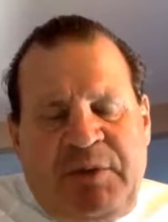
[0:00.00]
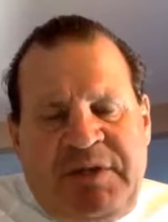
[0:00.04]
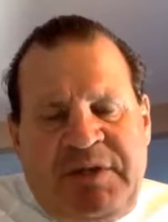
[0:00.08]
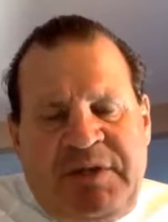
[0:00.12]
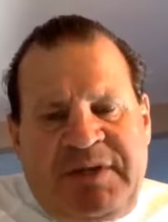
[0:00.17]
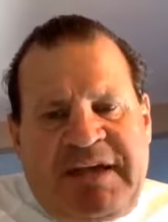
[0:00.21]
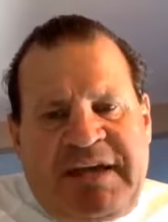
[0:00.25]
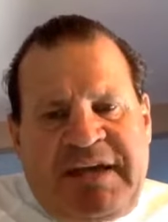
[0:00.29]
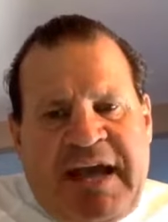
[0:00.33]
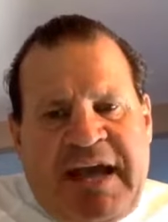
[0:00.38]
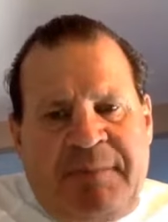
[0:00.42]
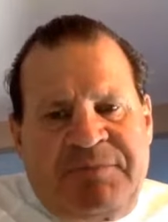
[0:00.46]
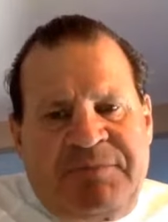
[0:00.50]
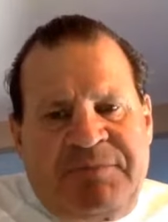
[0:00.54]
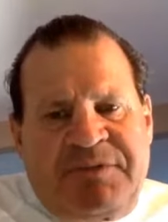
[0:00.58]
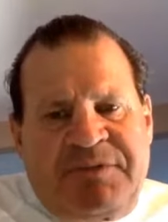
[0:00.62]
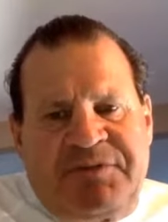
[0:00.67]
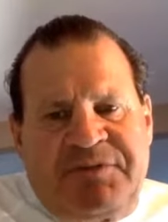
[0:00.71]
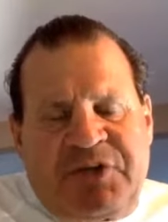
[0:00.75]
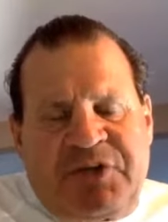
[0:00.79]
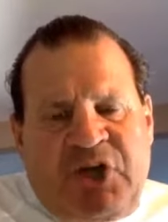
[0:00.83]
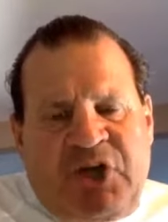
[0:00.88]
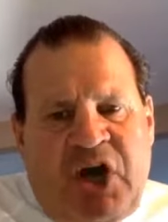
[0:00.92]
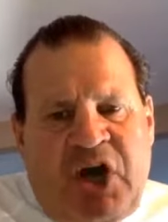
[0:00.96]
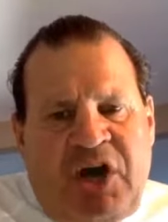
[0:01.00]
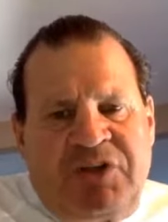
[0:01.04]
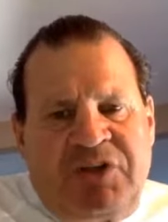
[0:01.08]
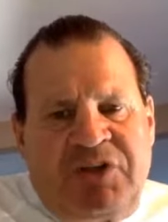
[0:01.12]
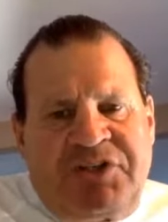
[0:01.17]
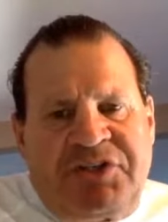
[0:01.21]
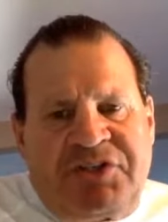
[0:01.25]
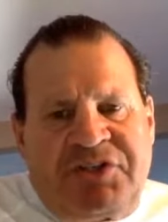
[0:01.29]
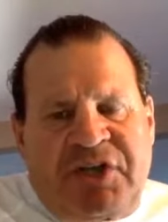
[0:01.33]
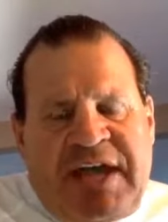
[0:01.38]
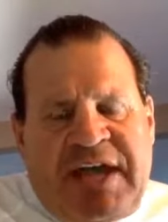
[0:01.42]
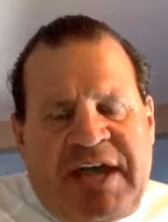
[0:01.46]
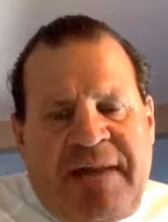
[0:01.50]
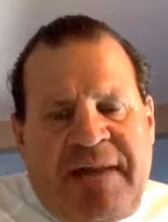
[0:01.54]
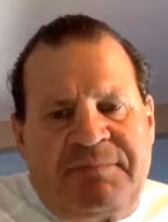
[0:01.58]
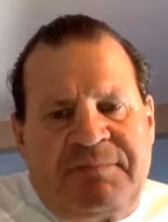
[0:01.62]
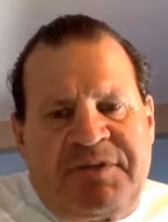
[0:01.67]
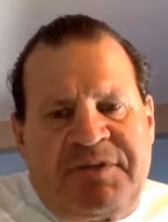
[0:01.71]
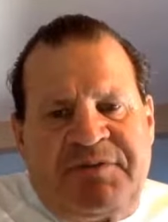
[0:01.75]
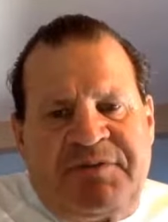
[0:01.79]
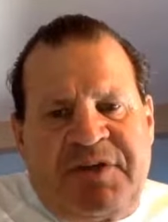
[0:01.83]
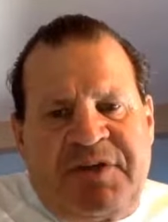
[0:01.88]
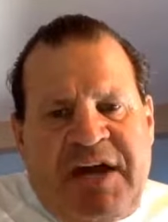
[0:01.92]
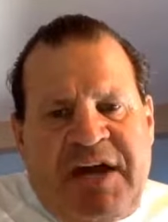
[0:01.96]
either captains of their colleges or captains
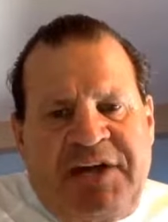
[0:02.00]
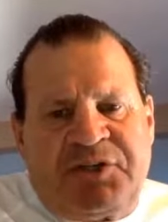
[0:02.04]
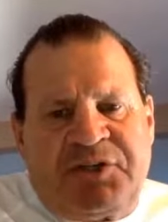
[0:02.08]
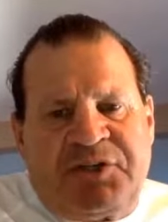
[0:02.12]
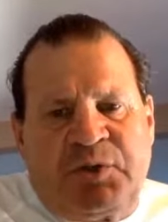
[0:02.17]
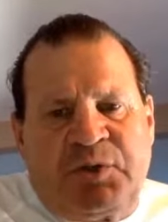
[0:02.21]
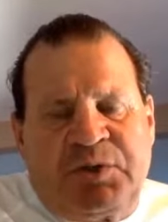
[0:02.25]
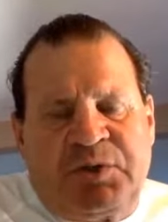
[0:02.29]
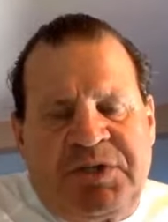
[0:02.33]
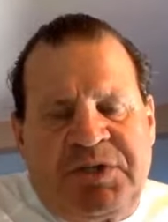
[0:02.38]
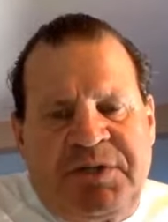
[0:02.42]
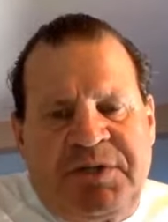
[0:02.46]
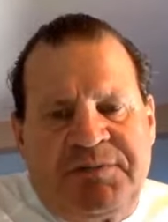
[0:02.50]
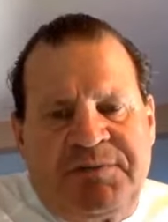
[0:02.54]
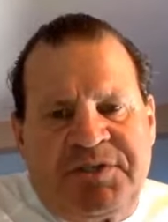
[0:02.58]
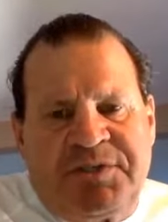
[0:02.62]
of their high school teams.